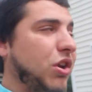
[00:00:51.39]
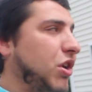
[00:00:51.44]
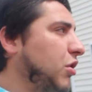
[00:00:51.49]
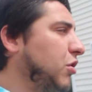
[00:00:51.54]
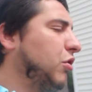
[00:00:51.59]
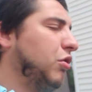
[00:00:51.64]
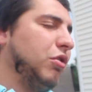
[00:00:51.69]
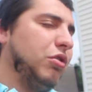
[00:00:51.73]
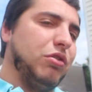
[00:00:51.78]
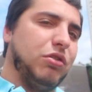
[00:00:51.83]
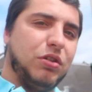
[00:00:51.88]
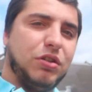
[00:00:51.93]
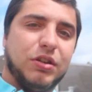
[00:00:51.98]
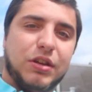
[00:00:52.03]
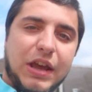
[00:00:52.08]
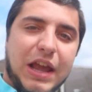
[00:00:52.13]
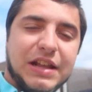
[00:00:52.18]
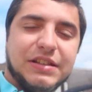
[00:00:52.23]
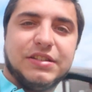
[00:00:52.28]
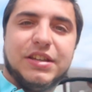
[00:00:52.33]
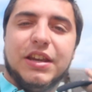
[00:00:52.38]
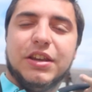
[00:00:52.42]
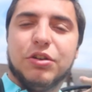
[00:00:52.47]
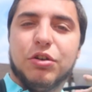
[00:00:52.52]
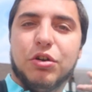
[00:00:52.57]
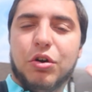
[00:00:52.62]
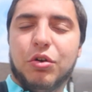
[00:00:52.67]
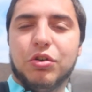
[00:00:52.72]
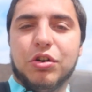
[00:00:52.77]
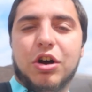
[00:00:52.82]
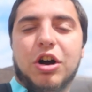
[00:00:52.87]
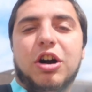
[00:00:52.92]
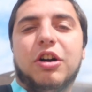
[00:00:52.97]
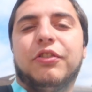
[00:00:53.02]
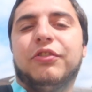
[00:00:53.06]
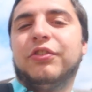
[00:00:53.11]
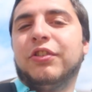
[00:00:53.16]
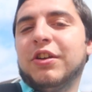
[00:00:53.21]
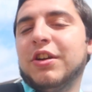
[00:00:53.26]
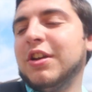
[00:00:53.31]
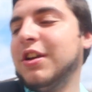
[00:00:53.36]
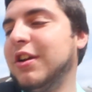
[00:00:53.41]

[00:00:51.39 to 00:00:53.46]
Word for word: real 18 hole golf.